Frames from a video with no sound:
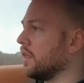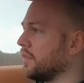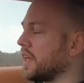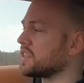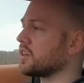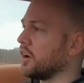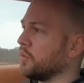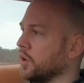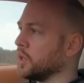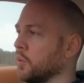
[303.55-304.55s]
that's kind
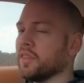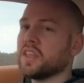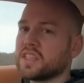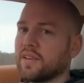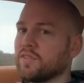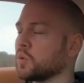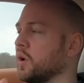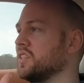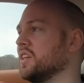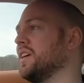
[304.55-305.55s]
of what you want. The
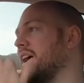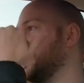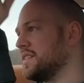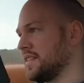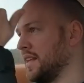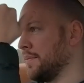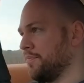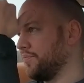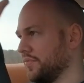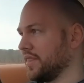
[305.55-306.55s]
720 is the
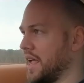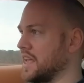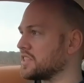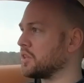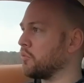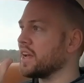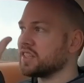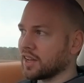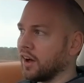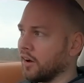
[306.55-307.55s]

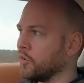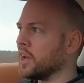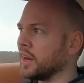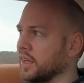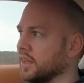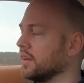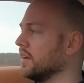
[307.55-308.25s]
race car really,